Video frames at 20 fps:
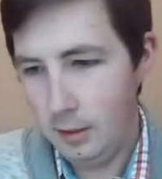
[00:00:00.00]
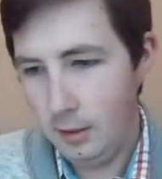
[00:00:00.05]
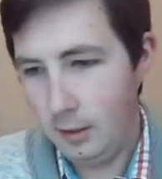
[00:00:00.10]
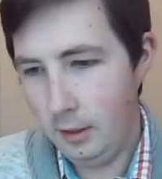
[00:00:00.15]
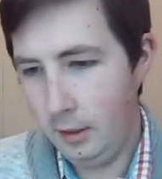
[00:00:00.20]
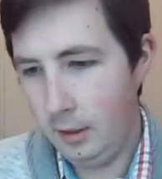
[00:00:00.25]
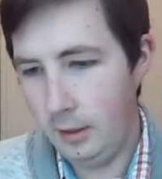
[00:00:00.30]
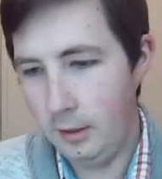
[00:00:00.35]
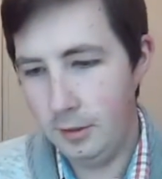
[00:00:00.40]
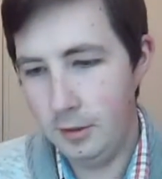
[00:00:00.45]

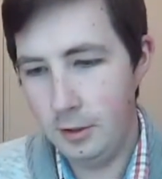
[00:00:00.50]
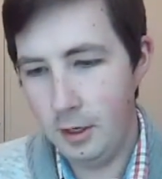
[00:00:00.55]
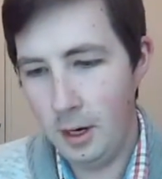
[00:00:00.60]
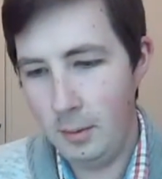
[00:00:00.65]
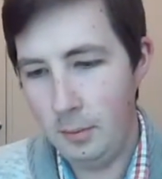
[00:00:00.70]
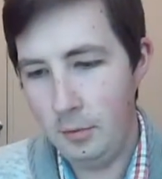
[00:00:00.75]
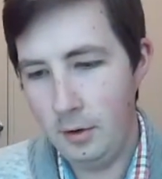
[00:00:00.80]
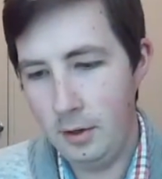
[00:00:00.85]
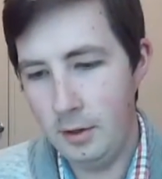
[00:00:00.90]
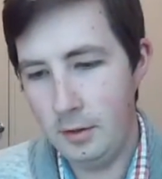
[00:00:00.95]
It's an
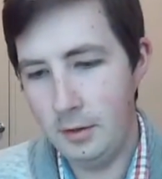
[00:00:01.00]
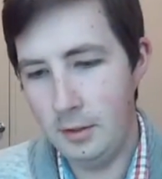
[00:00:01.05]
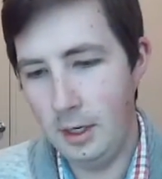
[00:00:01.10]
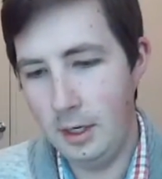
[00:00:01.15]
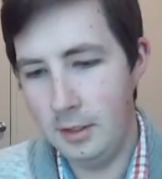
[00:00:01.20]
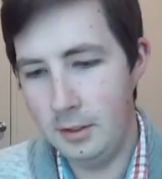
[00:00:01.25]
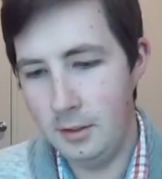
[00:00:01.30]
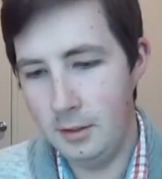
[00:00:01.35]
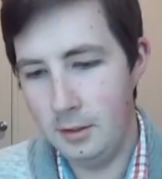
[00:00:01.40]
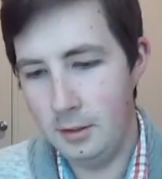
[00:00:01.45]
operator's
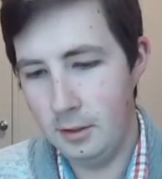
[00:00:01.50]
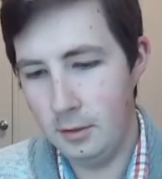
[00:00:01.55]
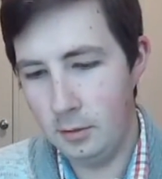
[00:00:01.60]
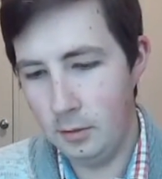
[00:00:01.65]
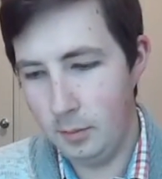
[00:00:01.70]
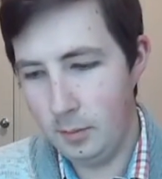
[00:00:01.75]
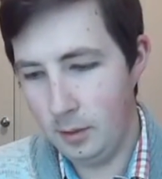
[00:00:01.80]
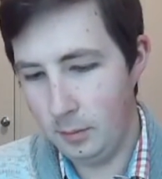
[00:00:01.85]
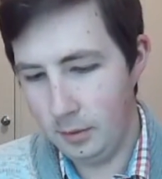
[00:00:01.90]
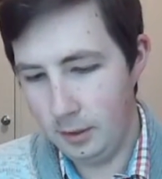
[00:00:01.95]
license in the
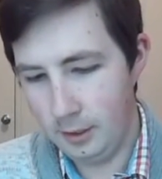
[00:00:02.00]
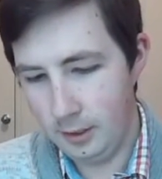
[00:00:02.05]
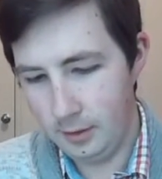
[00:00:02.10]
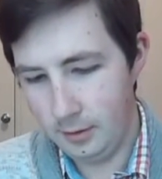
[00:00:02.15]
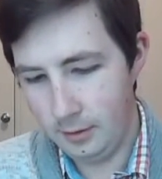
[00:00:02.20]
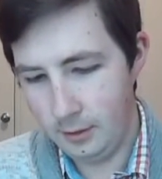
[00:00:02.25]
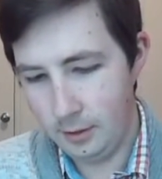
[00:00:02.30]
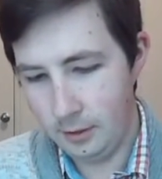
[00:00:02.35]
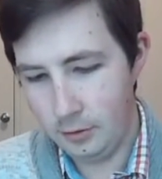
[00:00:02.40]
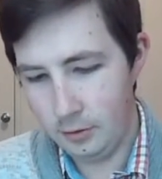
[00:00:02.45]
Republic,
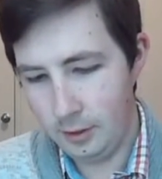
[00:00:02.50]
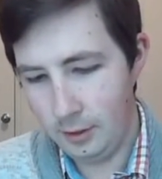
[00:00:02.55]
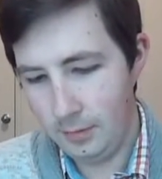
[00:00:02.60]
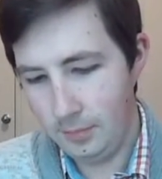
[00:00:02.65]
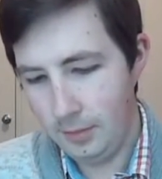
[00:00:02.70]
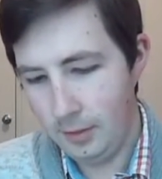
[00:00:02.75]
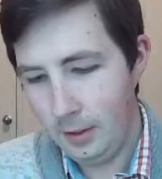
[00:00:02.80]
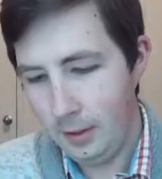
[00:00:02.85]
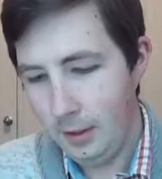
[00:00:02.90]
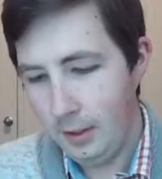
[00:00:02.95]
essentially.
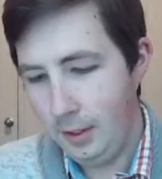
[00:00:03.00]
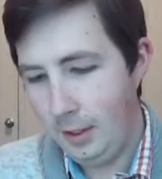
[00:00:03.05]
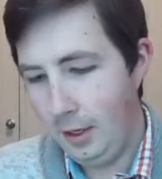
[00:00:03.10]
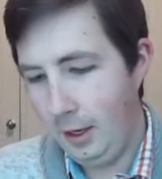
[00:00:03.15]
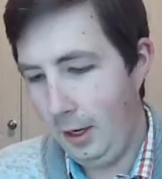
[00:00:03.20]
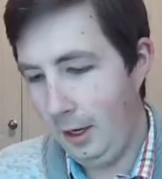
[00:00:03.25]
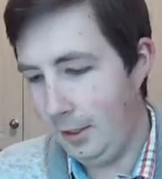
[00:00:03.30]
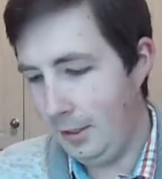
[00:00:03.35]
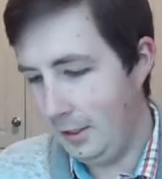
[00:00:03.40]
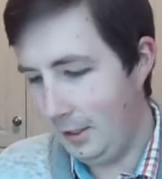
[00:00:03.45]

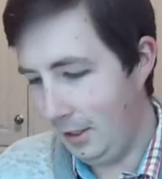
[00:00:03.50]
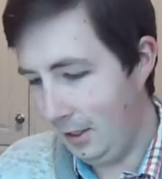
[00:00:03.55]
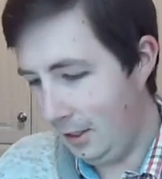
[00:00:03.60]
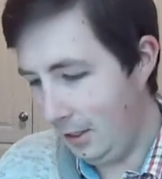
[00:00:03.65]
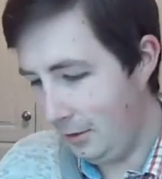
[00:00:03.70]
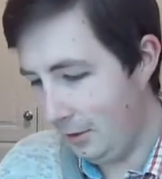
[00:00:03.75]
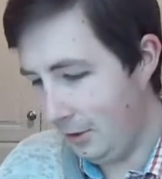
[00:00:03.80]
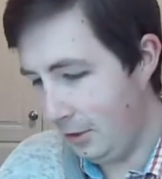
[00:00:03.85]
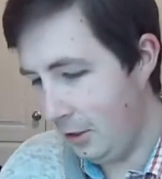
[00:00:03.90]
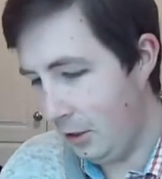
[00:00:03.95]
And
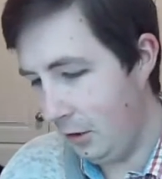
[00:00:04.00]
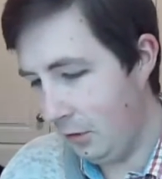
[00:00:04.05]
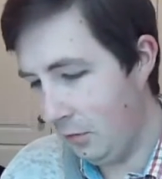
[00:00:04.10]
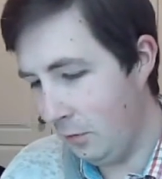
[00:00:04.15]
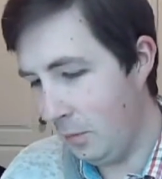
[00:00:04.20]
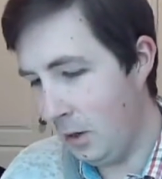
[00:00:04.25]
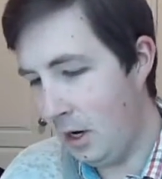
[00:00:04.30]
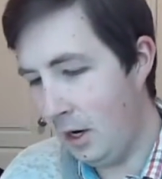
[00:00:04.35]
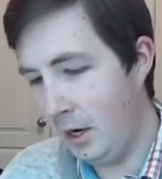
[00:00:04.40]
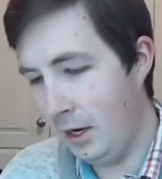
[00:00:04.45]
here's a note
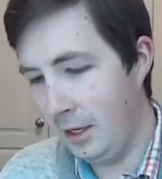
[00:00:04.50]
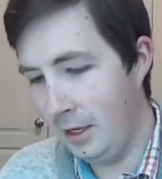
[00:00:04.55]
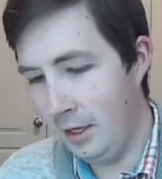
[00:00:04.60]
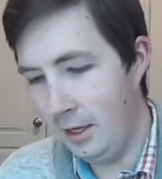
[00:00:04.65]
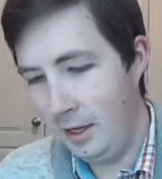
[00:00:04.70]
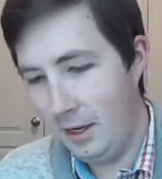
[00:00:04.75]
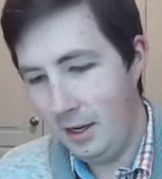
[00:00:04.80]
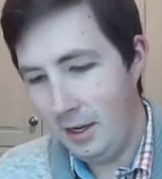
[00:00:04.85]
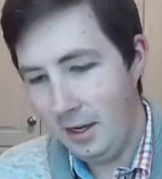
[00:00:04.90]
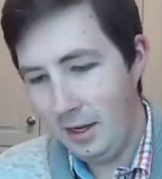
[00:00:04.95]
from Han.
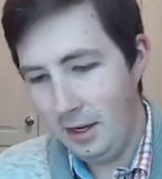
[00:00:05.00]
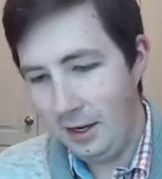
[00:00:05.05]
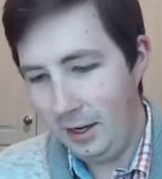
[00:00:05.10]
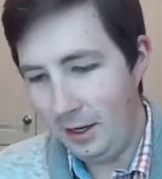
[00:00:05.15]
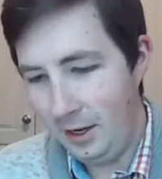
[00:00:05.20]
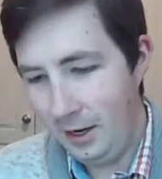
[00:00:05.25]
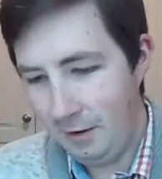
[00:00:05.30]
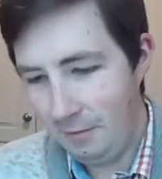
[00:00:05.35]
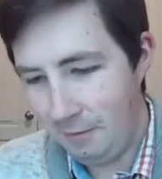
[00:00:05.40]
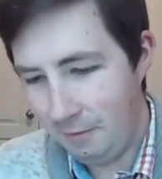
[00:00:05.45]
It
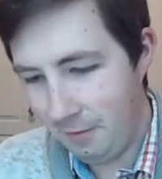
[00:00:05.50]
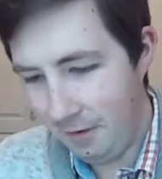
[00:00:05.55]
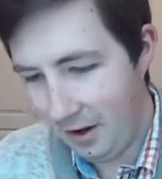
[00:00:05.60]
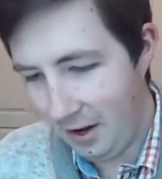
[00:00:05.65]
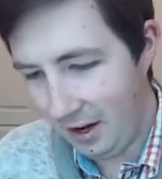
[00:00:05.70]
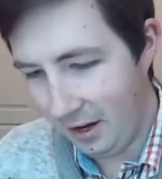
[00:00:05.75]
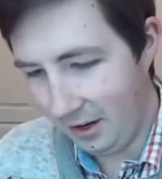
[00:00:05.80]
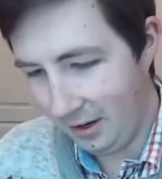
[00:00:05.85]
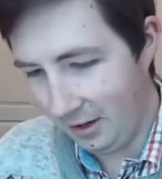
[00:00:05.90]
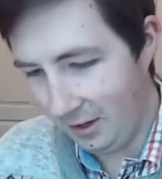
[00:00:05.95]
ain't
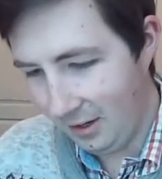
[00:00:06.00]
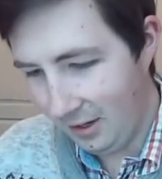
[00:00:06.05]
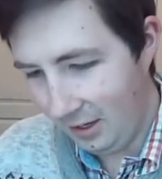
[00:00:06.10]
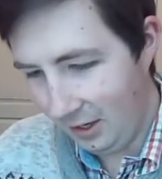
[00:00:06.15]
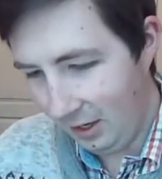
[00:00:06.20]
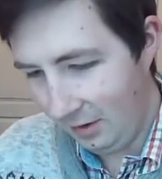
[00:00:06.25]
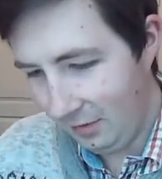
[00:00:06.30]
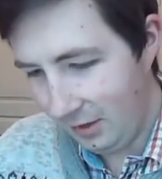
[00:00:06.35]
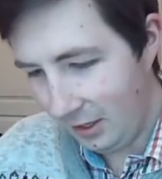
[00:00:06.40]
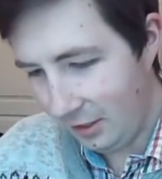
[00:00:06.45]
fair.
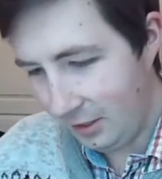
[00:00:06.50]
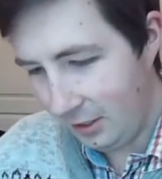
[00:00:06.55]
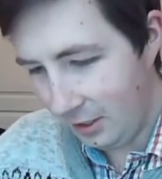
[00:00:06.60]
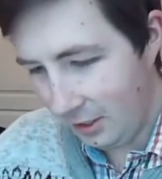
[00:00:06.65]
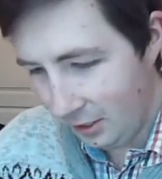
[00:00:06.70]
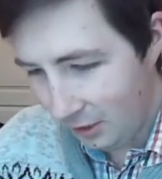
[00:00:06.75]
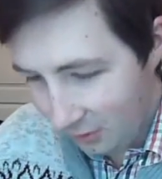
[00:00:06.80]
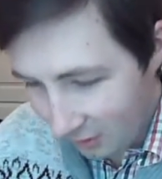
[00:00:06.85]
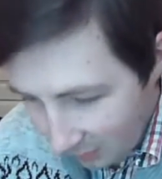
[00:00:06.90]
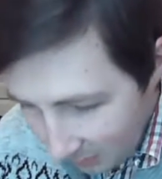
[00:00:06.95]
I've got to get a
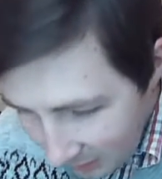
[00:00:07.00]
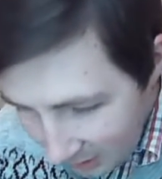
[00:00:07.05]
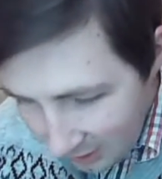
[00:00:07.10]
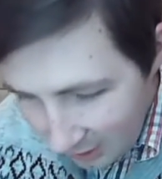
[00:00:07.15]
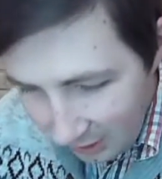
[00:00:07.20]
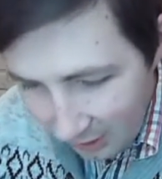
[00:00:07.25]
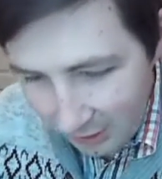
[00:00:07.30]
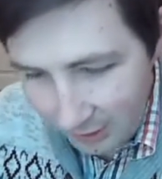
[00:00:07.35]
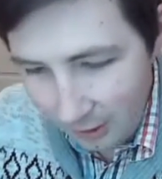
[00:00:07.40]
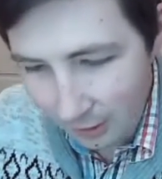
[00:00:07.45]
new image
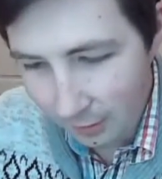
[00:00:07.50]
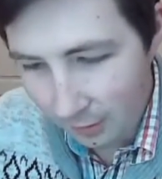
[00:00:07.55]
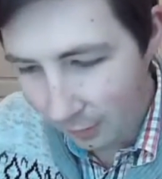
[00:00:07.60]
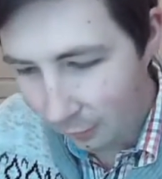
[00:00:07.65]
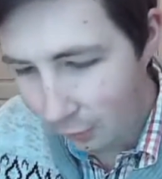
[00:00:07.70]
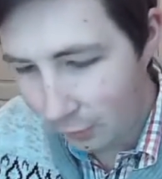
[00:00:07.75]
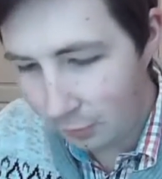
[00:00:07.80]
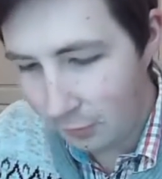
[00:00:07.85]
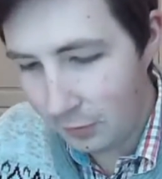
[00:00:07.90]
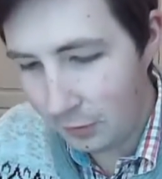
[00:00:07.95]
taken
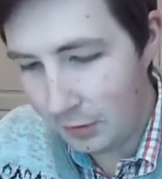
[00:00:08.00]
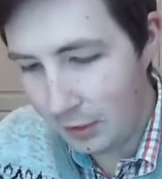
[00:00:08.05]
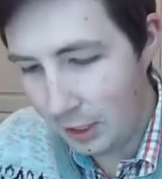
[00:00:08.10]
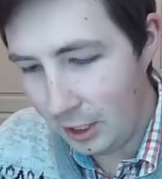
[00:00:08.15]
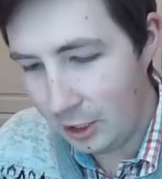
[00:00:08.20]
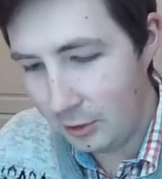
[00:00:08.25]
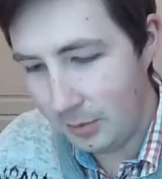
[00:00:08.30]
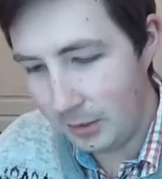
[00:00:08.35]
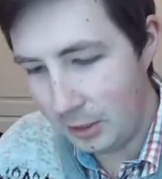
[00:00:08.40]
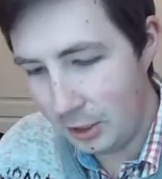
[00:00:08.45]
every few
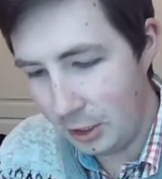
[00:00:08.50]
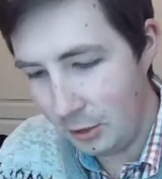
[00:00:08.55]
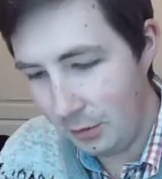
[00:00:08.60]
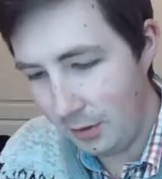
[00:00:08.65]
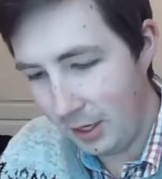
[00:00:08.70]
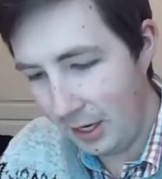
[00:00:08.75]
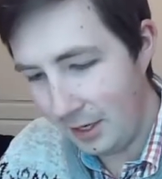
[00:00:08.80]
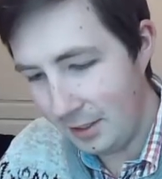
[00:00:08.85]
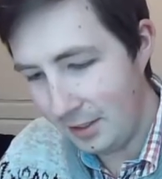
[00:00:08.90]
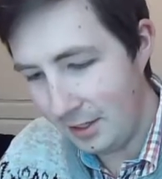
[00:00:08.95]
years, but
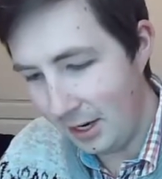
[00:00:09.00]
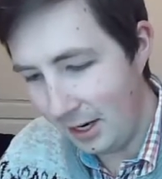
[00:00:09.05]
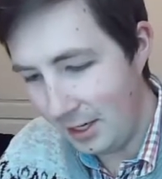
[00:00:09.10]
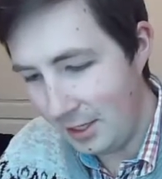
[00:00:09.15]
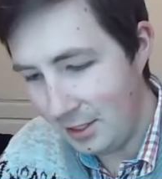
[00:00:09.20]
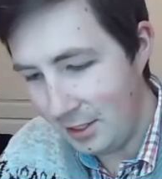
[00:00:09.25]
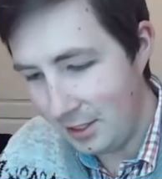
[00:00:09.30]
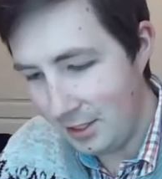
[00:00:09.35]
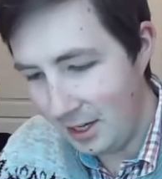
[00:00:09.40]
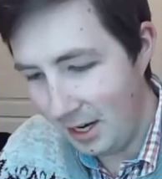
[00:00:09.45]
Chewie hasn't
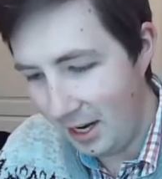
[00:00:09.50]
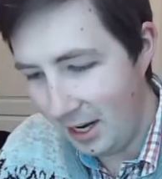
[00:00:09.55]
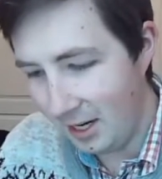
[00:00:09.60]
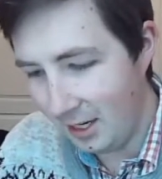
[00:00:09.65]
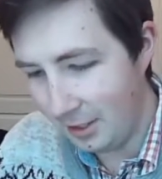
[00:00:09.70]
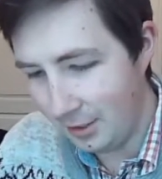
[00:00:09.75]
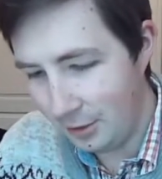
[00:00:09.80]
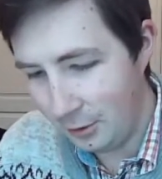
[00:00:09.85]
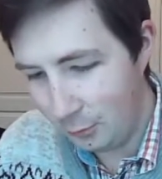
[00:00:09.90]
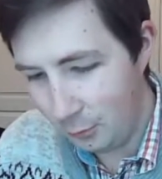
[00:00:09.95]
aged a
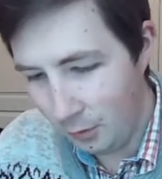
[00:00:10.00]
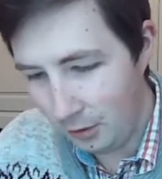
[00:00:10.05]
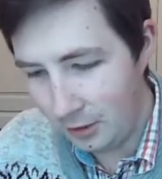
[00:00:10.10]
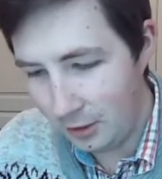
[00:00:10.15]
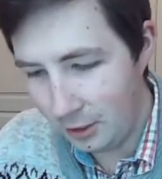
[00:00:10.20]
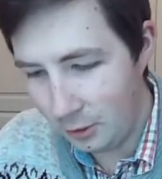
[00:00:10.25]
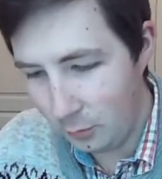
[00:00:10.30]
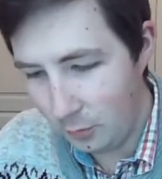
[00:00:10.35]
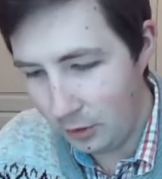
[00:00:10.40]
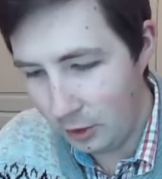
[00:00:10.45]
day. To
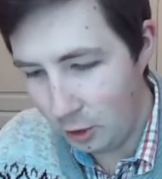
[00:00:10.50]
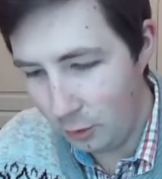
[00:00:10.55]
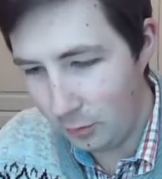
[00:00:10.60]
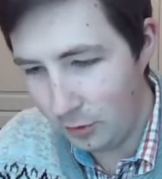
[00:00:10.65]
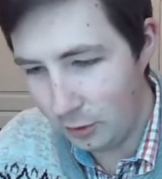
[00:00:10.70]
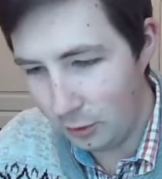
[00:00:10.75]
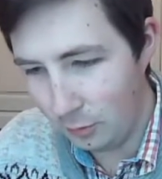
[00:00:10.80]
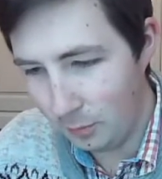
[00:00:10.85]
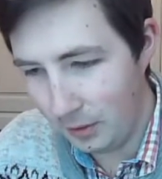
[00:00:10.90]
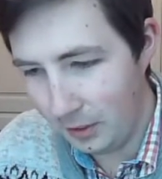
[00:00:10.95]
Wookiees, we
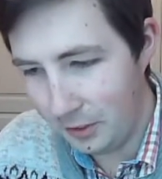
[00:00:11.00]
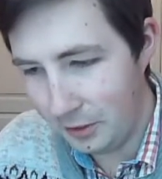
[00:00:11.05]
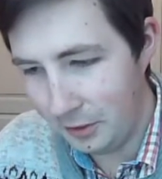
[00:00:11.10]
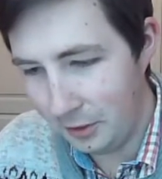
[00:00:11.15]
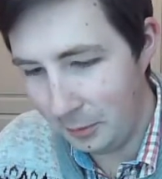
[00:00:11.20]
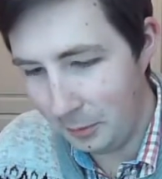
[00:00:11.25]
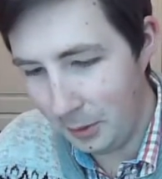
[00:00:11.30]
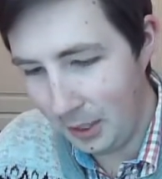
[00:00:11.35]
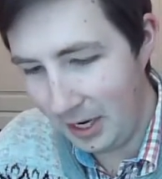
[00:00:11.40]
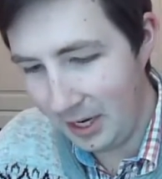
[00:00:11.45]
humans are
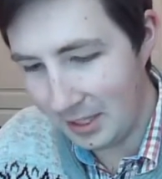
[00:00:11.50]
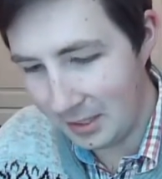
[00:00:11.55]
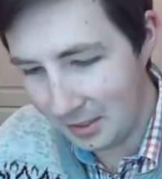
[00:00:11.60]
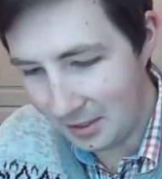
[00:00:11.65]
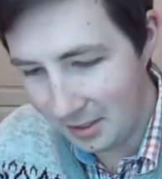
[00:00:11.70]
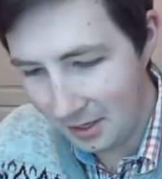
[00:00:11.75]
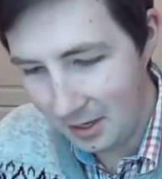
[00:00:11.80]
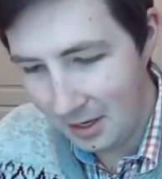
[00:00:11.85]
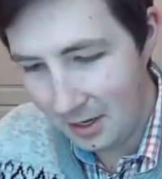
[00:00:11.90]
basically pets.